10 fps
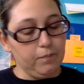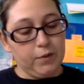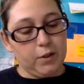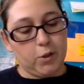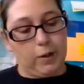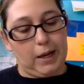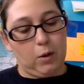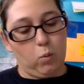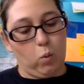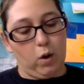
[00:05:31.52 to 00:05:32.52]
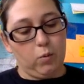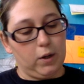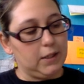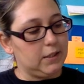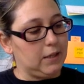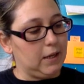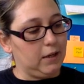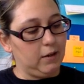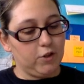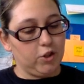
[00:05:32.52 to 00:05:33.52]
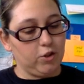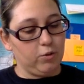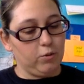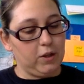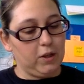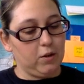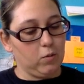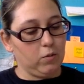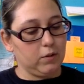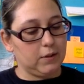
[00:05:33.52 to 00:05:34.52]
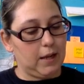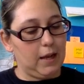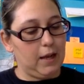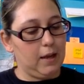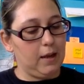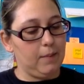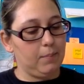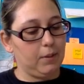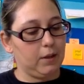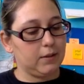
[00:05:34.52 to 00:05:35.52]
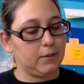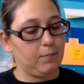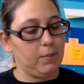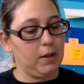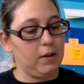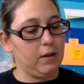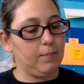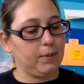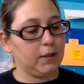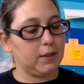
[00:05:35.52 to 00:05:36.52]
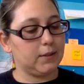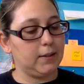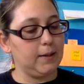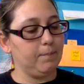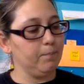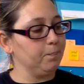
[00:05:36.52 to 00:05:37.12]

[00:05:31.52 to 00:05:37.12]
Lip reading: So again, 1 was negative 2 equals a plus b plus c.